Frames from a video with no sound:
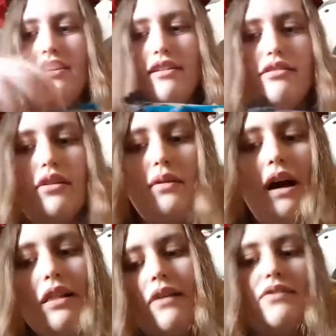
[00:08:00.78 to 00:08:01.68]
So
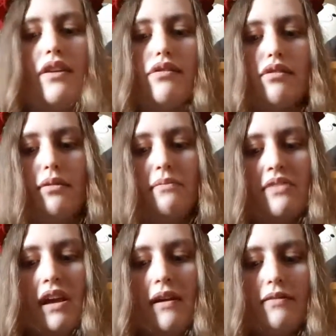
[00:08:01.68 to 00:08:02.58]
I love tinsel.
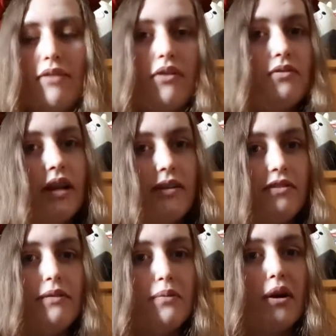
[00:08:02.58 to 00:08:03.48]
My like
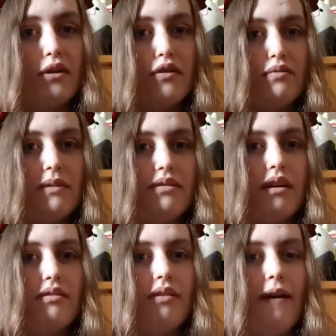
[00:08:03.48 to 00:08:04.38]
favorite part of Christmas
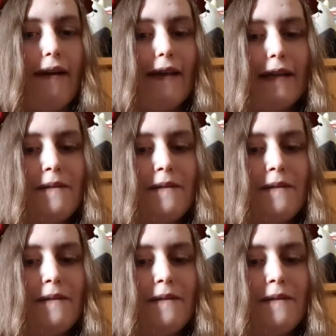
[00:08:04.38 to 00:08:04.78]
is like,